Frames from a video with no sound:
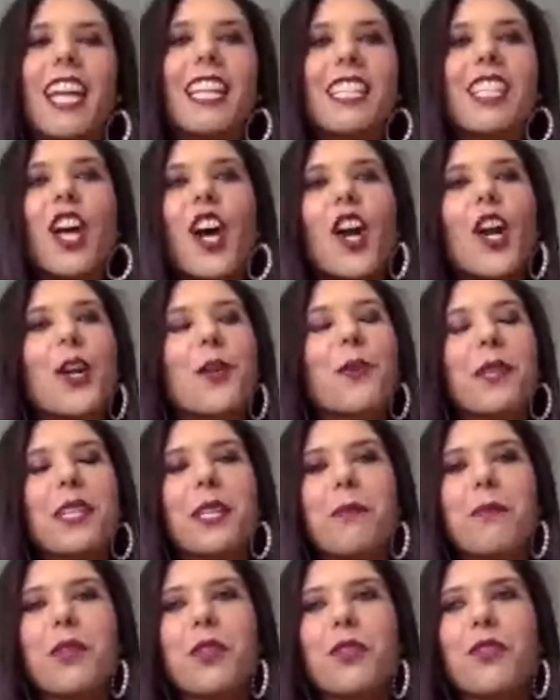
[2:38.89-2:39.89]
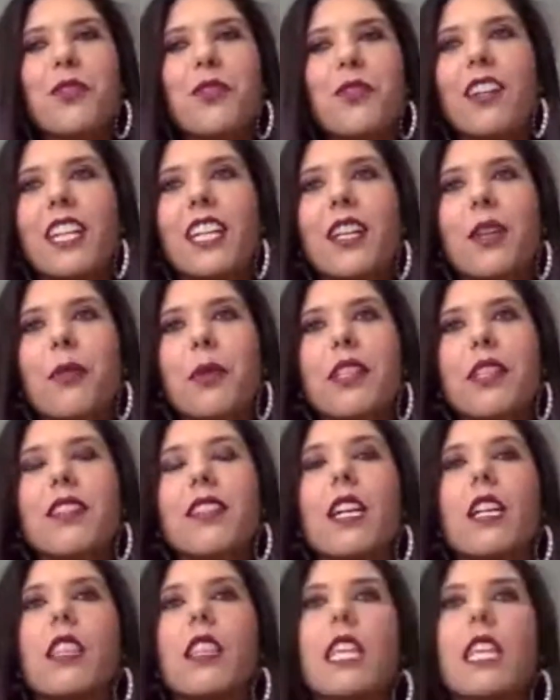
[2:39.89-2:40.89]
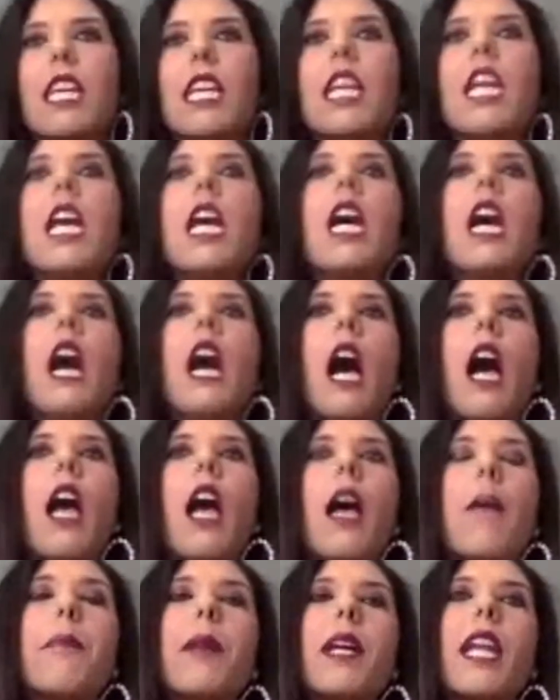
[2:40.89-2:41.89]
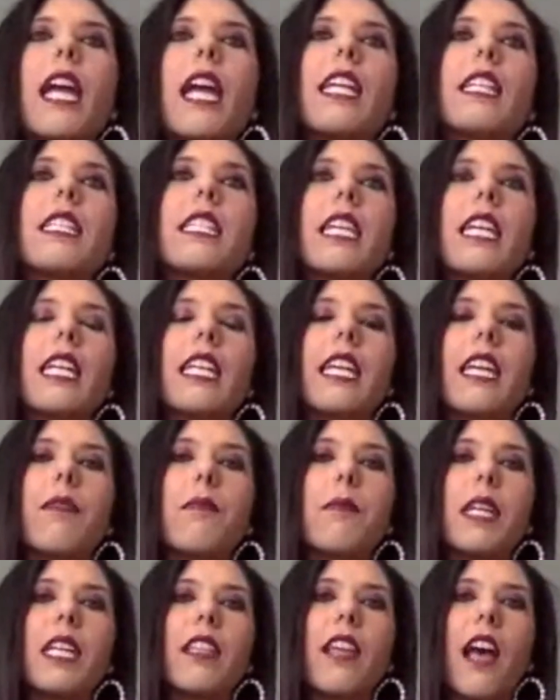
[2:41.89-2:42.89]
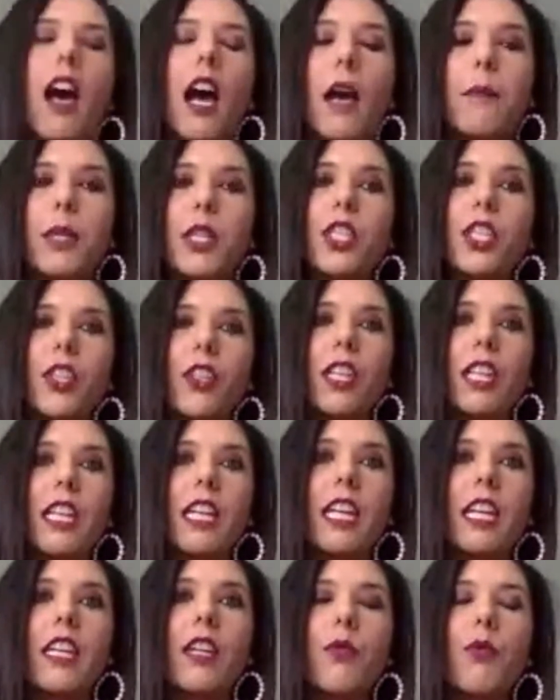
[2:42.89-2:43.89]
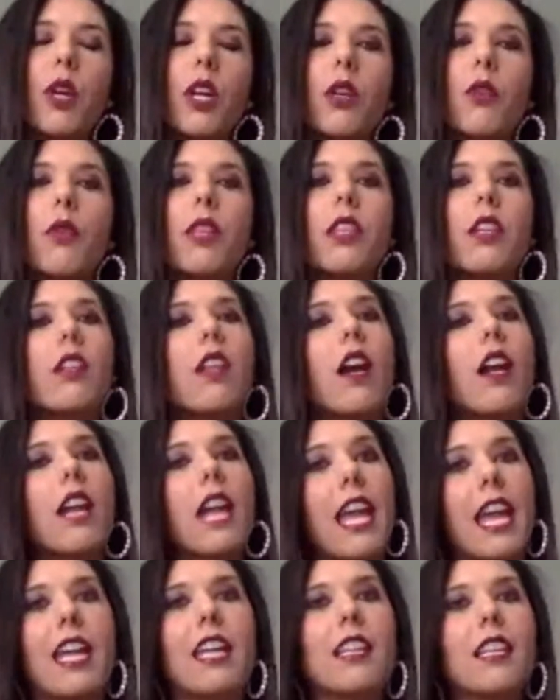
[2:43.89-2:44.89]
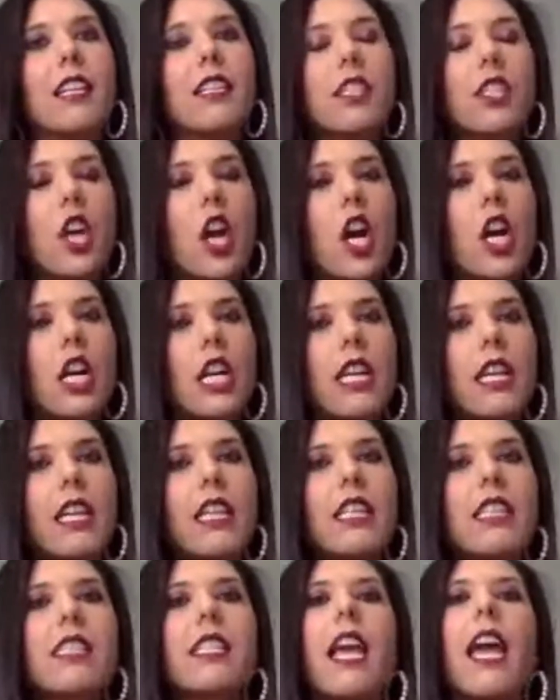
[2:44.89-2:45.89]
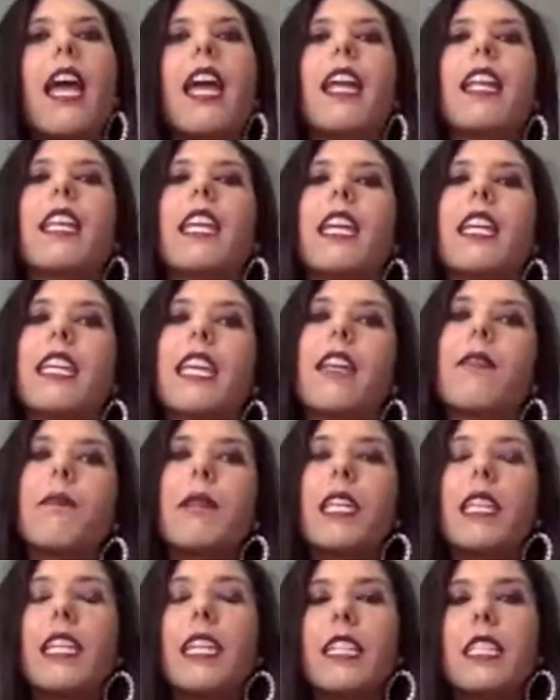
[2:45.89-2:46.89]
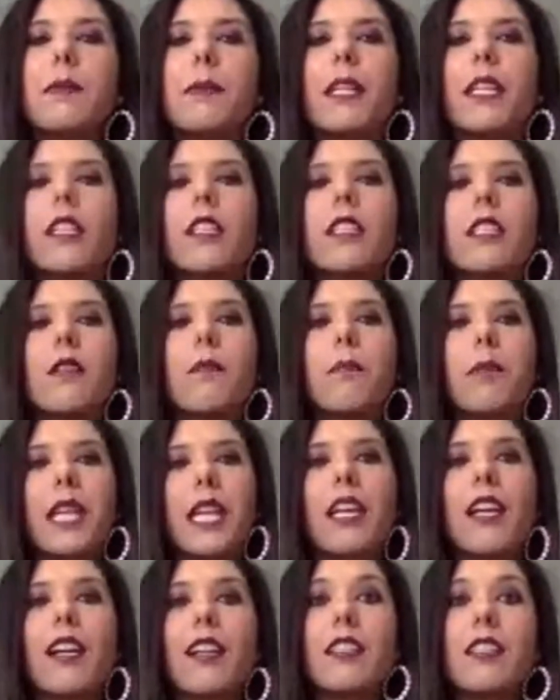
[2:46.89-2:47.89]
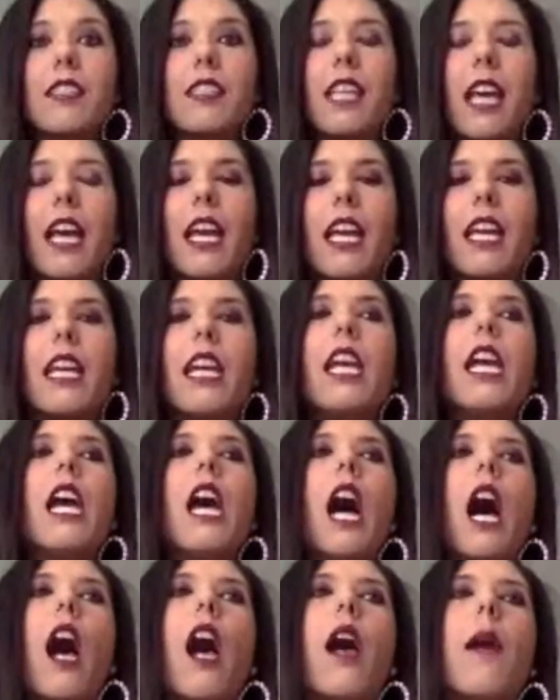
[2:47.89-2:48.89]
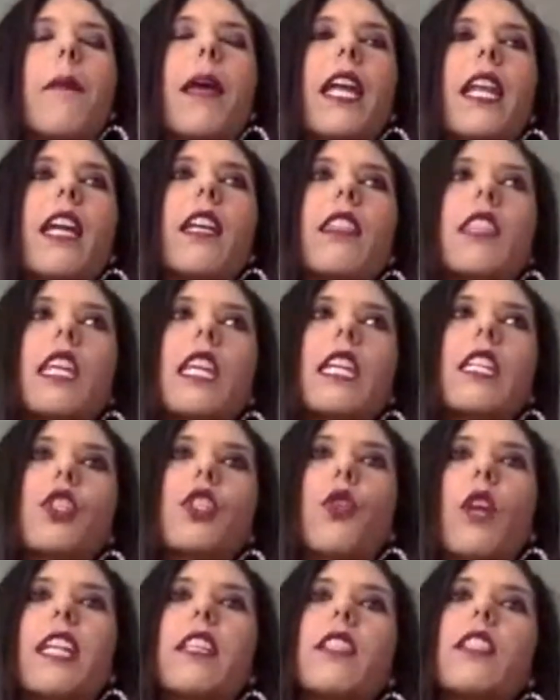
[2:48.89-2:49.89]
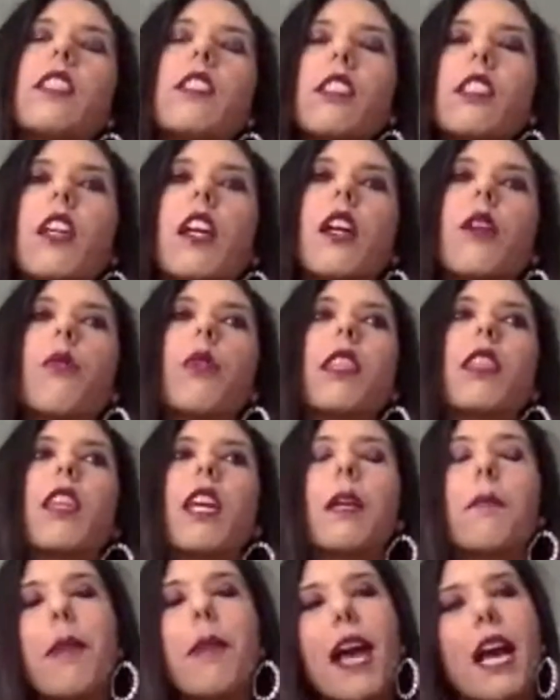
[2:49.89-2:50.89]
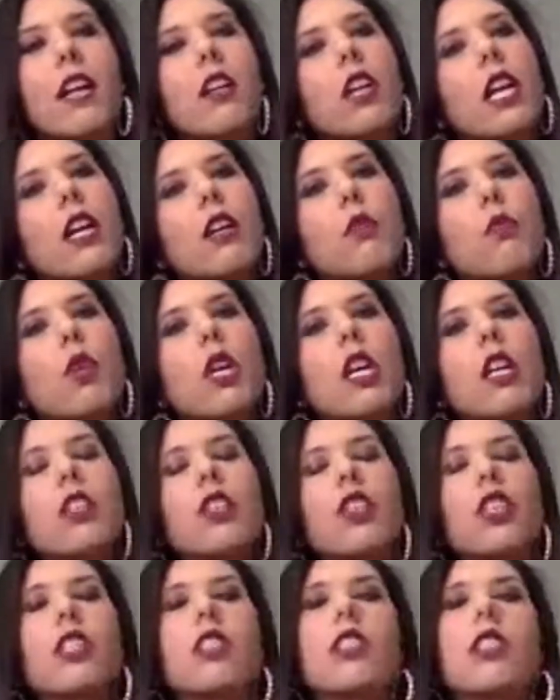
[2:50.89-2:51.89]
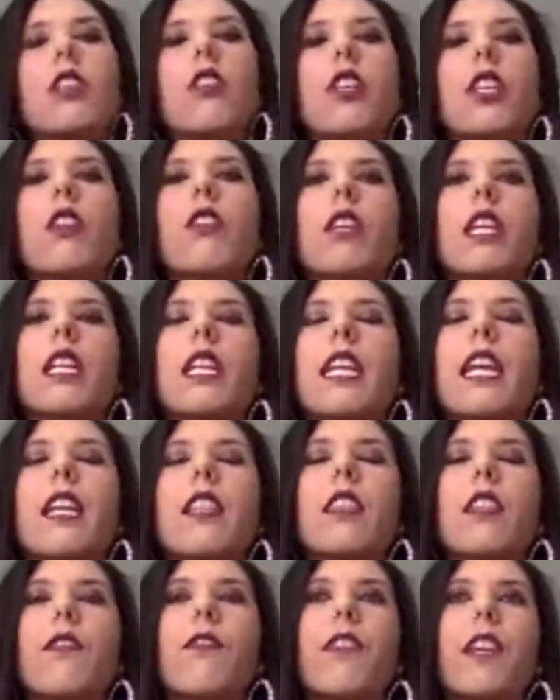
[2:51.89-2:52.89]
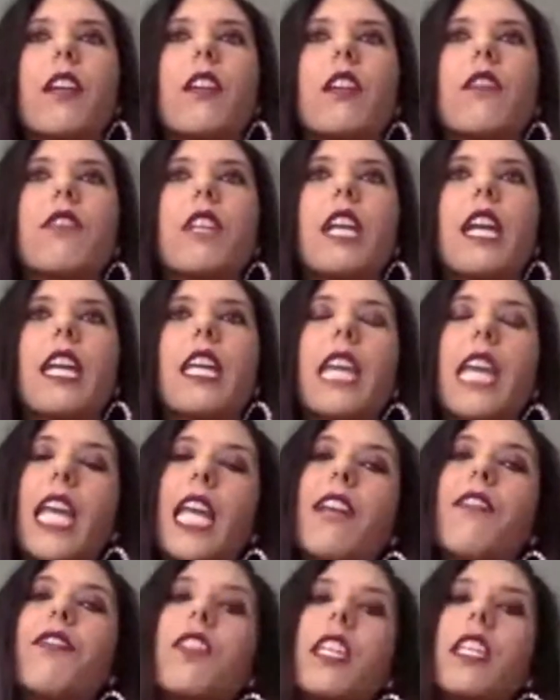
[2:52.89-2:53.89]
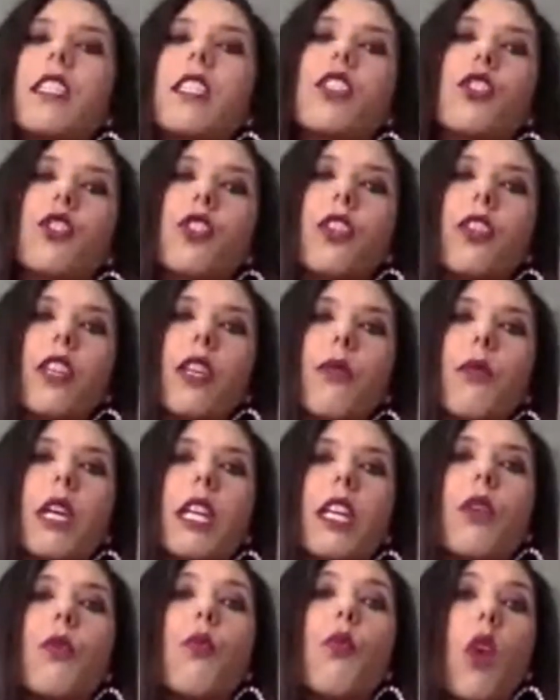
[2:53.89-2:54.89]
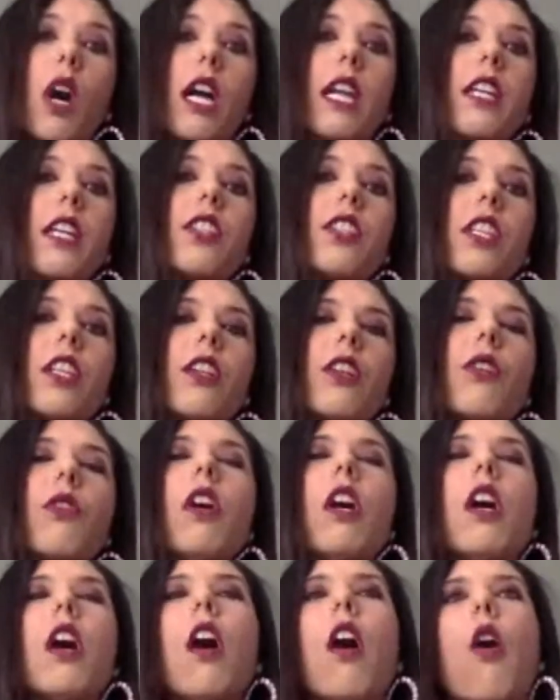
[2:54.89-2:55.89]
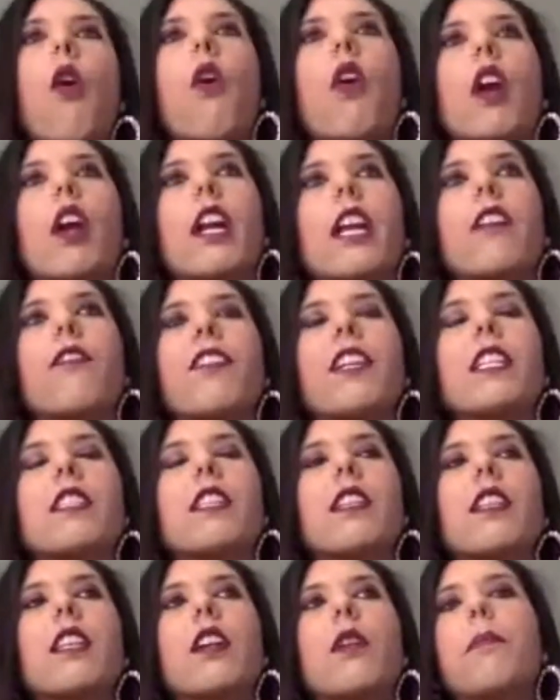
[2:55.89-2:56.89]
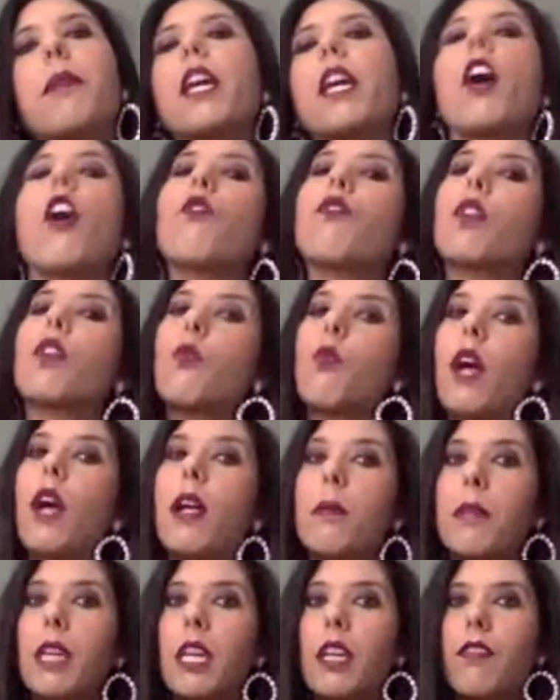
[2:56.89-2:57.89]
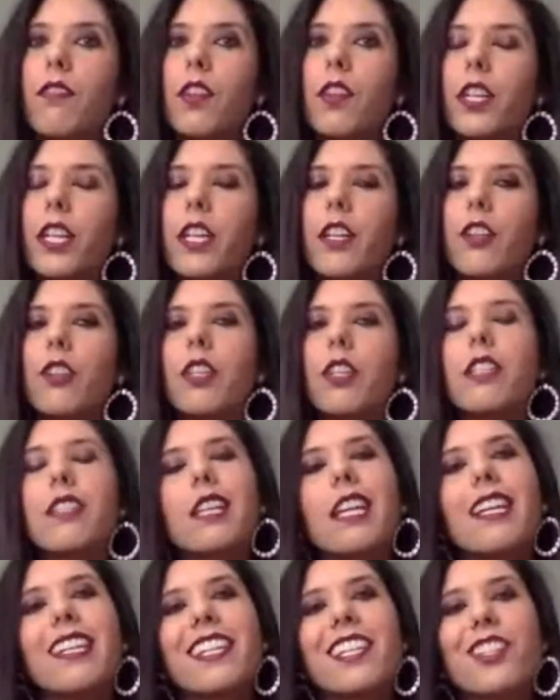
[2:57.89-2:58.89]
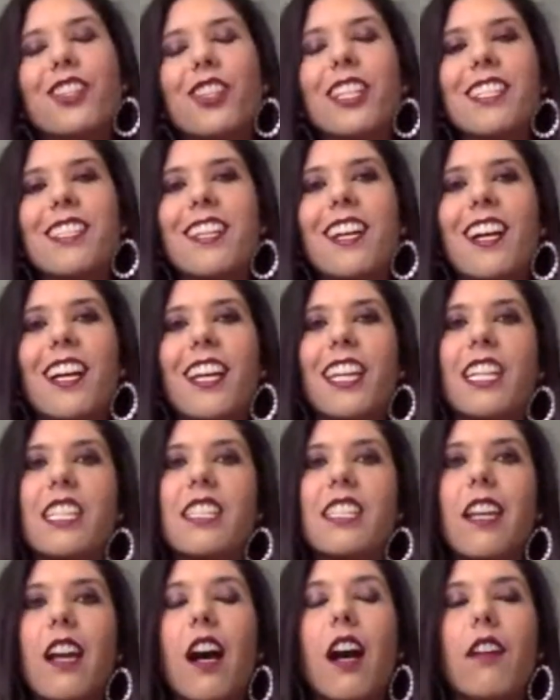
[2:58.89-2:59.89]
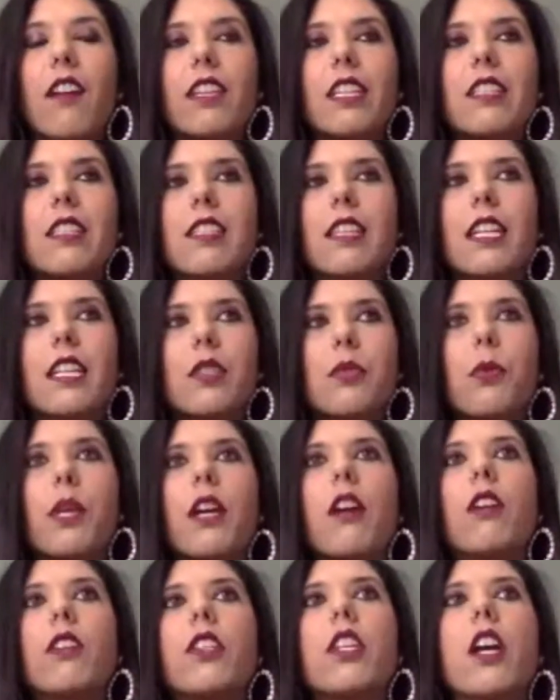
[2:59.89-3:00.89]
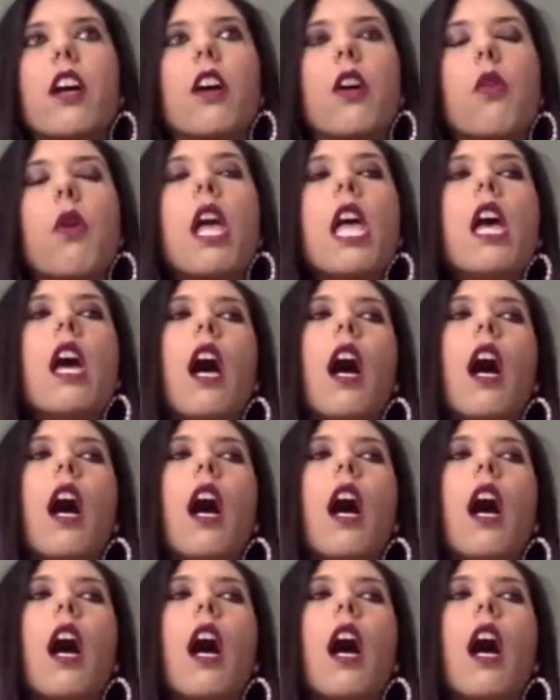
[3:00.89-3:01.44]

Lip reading: It's hard when you move out here with nothing. But it did give me the opportunity to work with a lot of A-list artists, and it gave me the experience of being on set. And I think it's great to start with like background work just so you can get the feel of like if this is really what you want to do or if it's a little bit overwhelming for you. Because the industry is not easy, obviously, as we all know.